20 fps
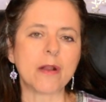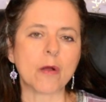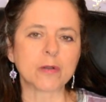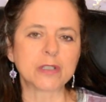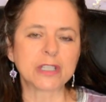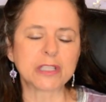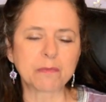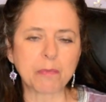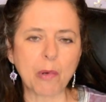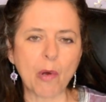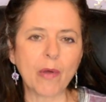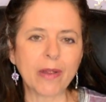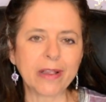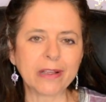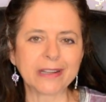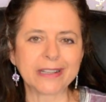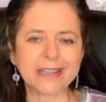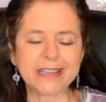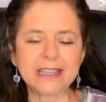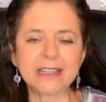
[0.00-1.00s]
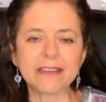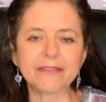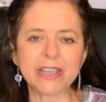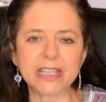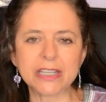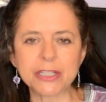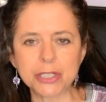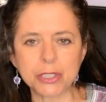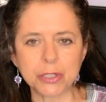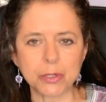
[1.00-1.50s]
spoil and give
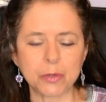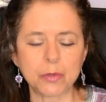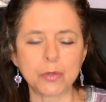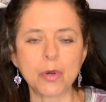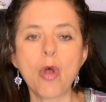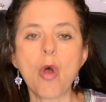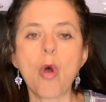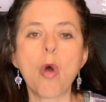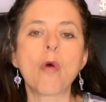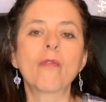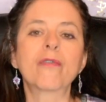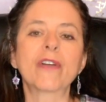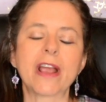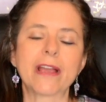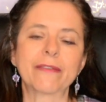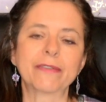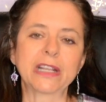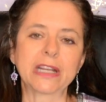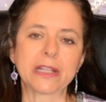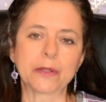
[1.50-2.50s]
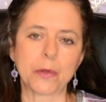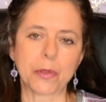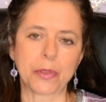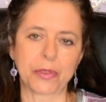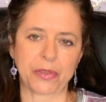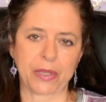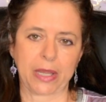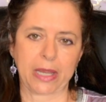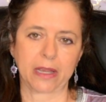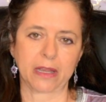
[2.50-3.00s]
into over every little
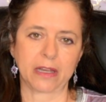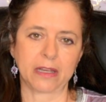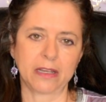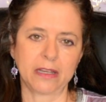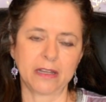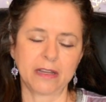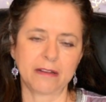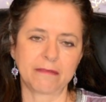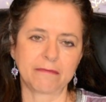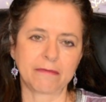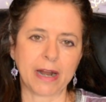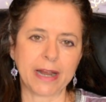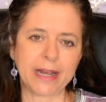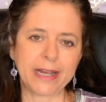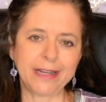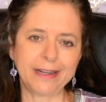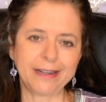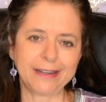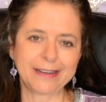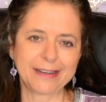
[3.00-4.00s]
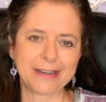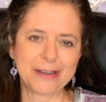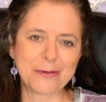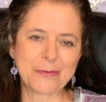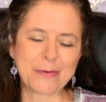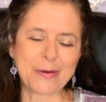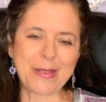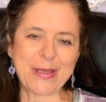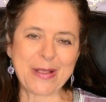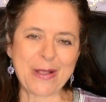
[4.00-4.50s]
thing, right?
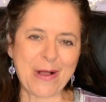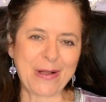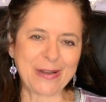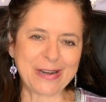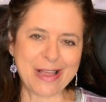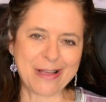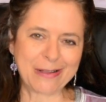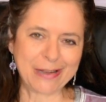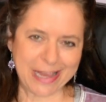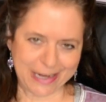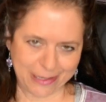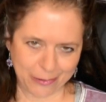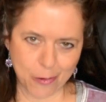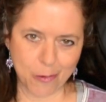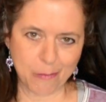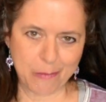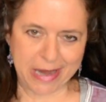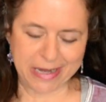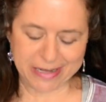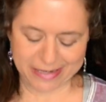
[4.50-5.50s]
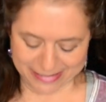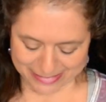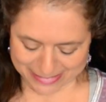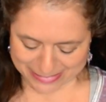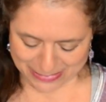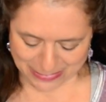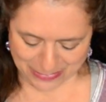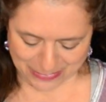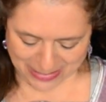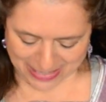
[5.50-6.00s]
What do they call now? Like low
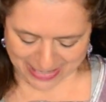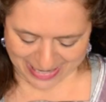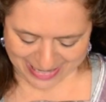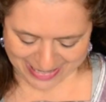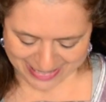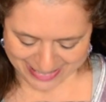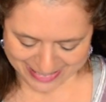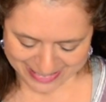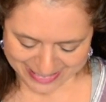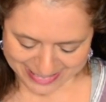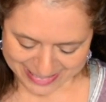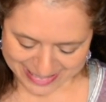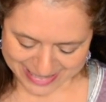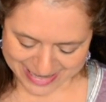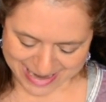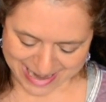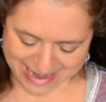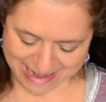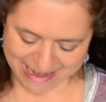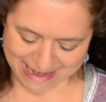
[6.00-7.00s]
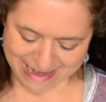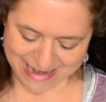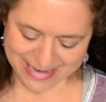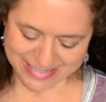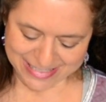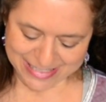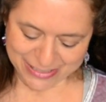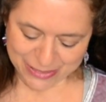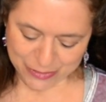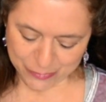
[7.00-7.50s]
maintenance. Okay.
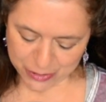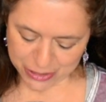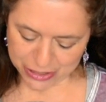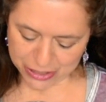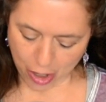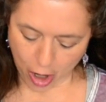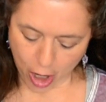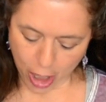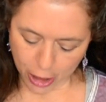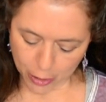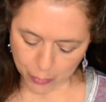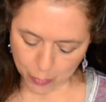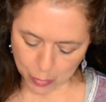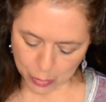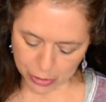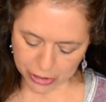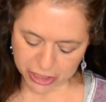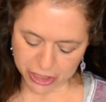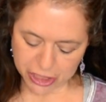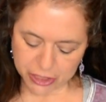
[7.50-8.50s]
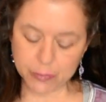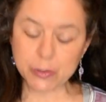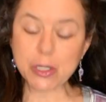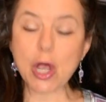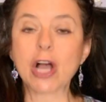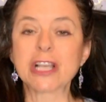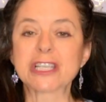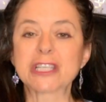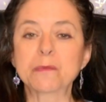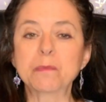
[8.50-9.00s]
And so she's hardworking. She was
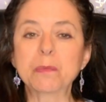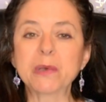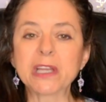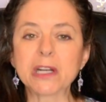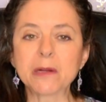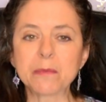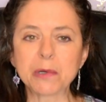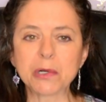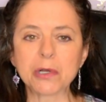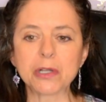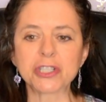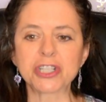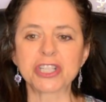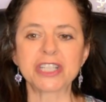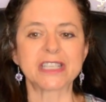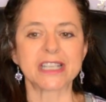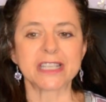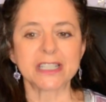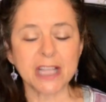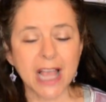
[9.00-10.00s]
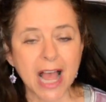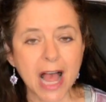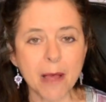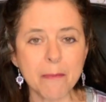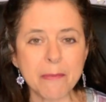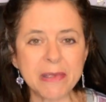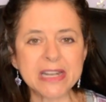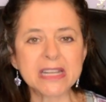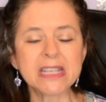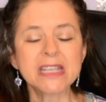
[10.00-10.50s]
hospitable. She says,
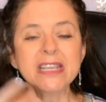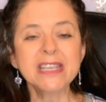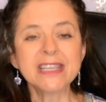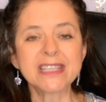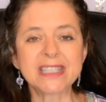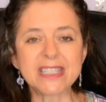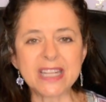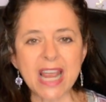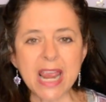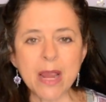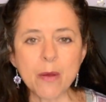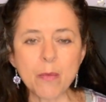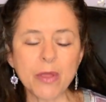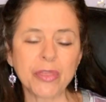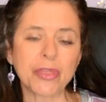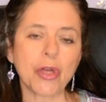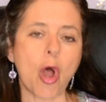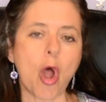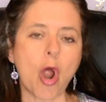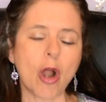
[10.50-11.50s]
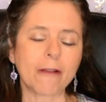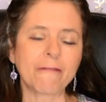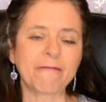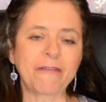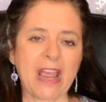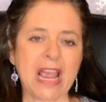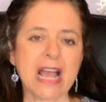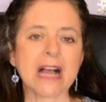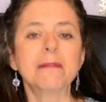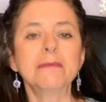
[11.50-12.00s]
come and stay with our
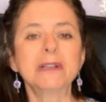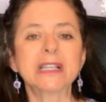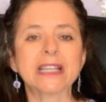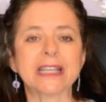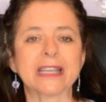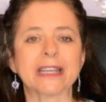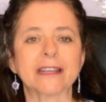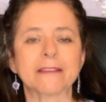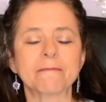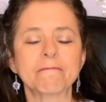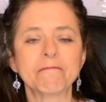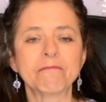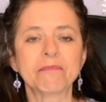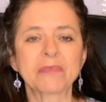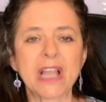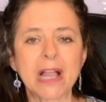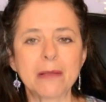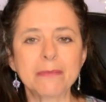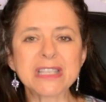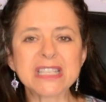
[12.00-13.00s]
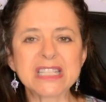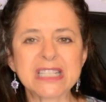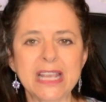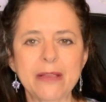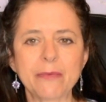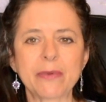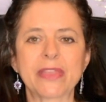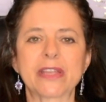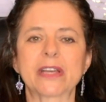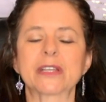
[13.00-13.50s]
family. Come and stay
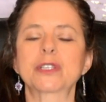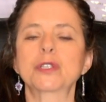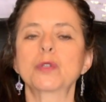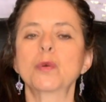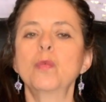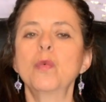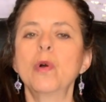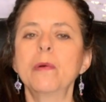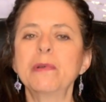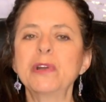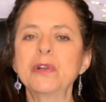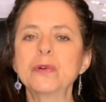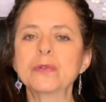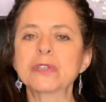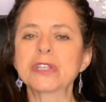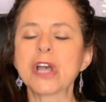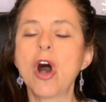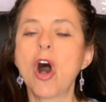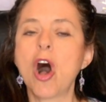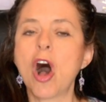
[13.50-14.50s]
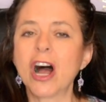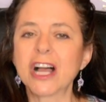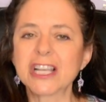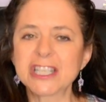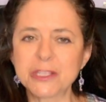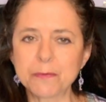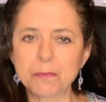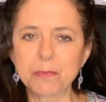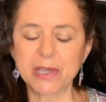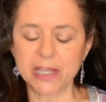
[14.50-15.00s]
with us. So a woman who's
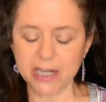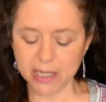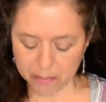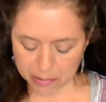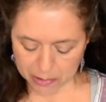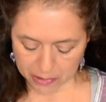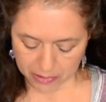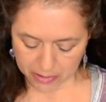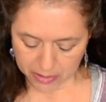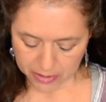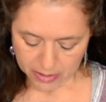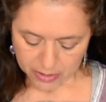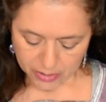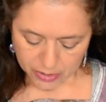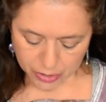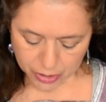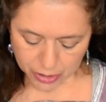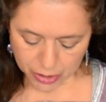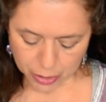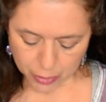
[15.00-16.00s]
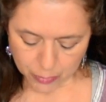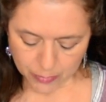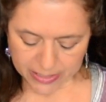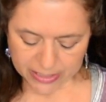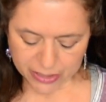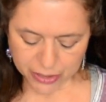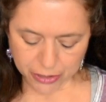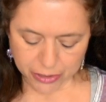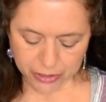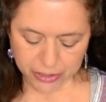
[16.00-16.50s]
hospitable to
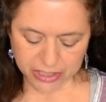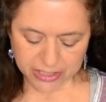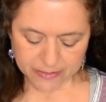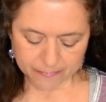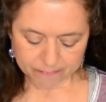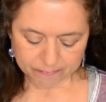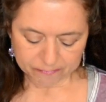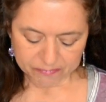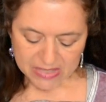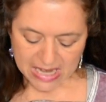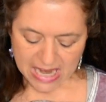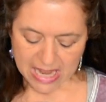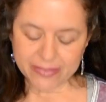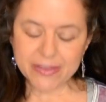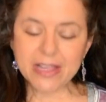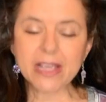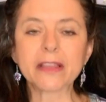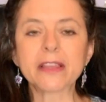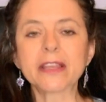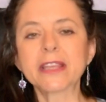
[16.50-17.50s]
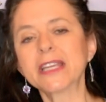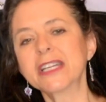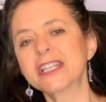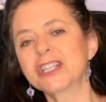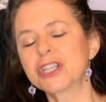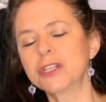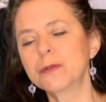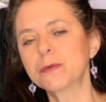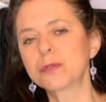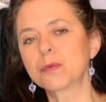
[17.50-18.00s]
strangers. And the other thing is
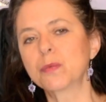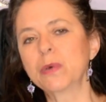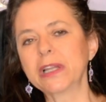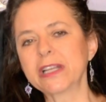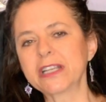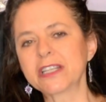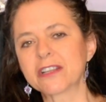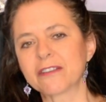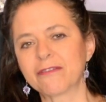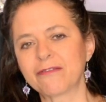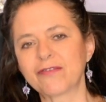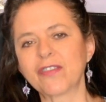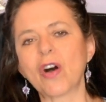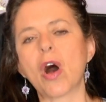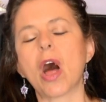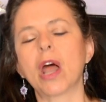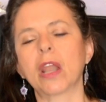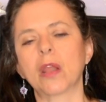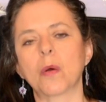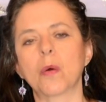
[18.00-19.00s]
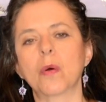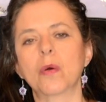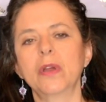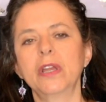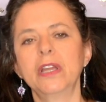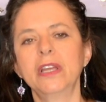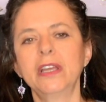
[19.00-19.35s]
she was willing to follow.